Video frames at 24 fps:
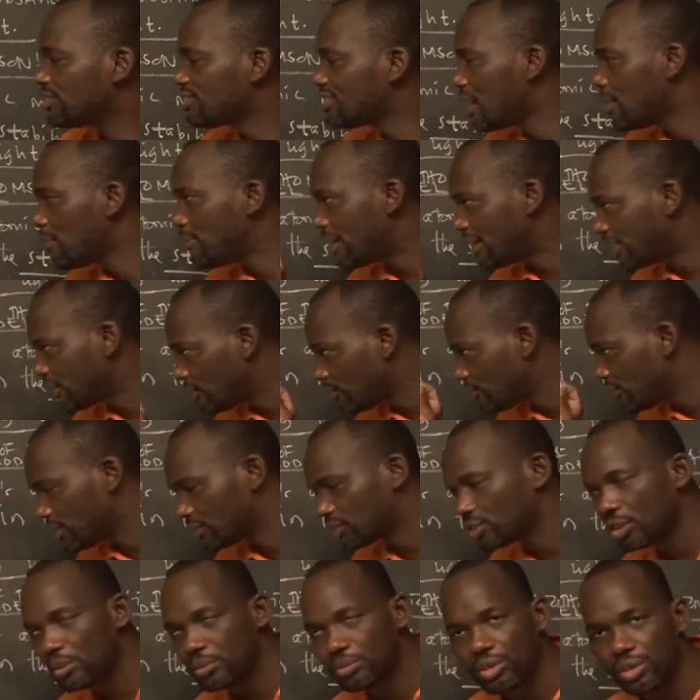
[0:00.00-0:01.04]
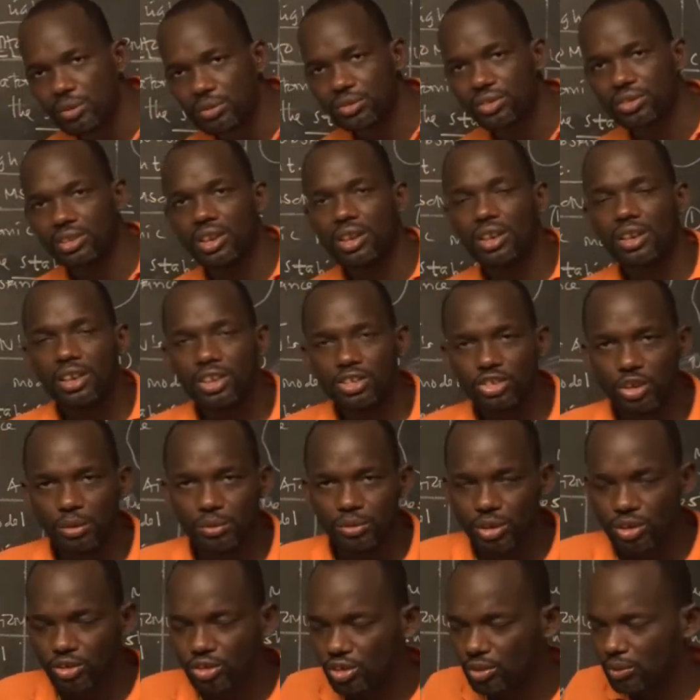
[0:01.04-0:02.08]
summary of the Thomson's,
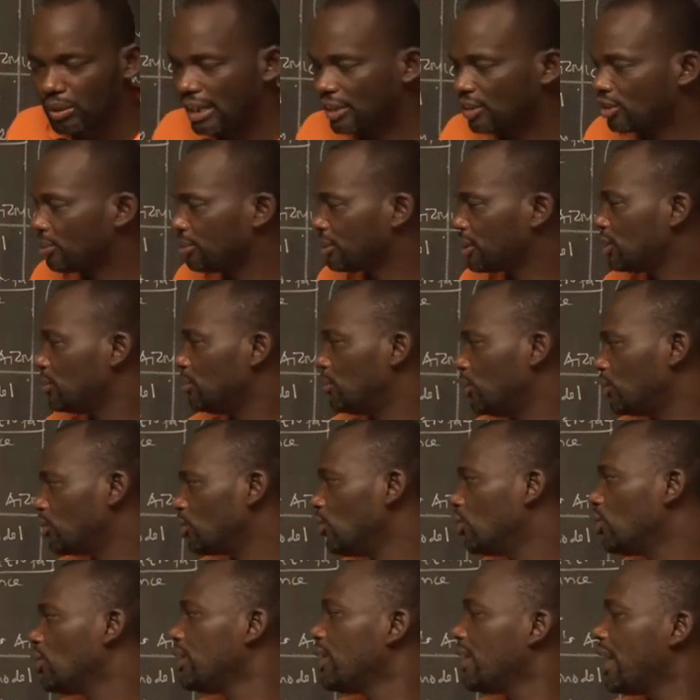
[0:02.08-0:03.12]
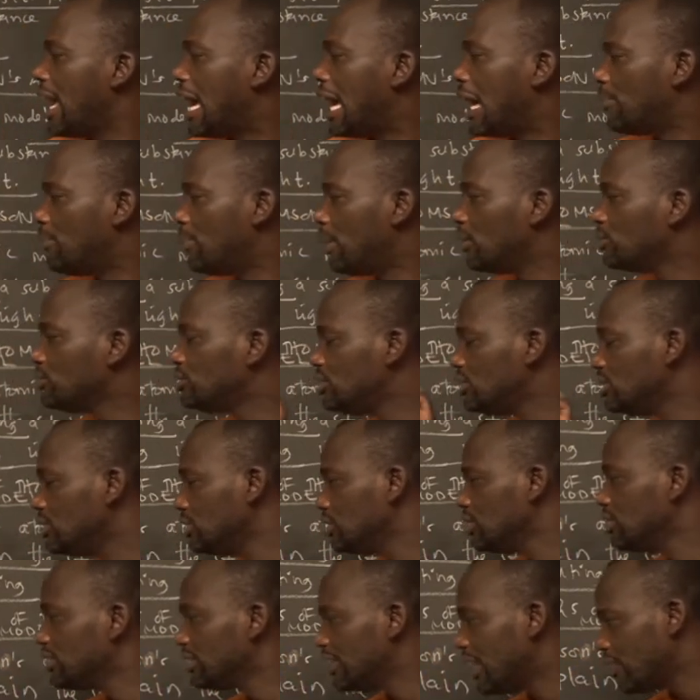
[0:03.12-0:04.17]
Thomson's atomic model, about
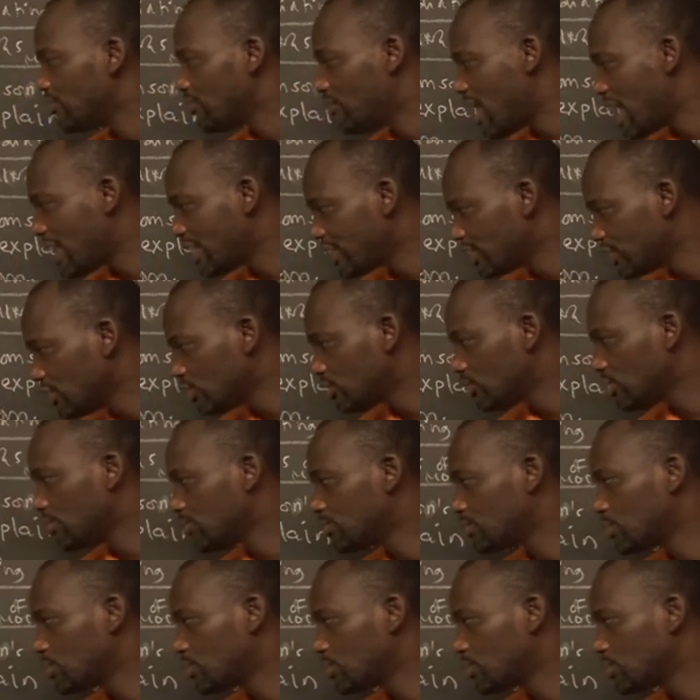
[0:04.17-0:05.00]
the, the advantages of